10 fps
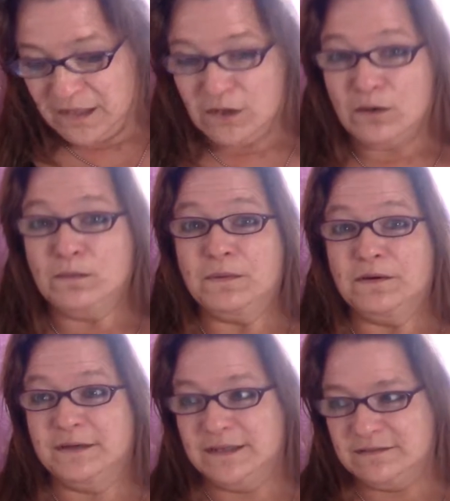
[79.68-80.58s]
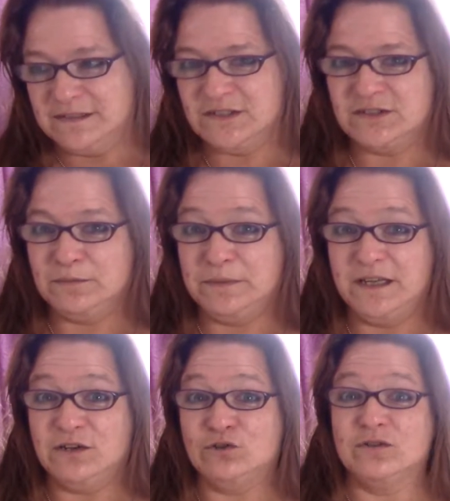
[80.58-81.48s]
Oh boy, this could be
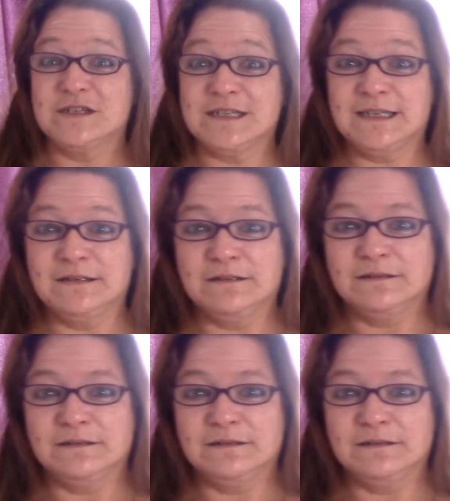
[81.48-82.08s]
embarrassing.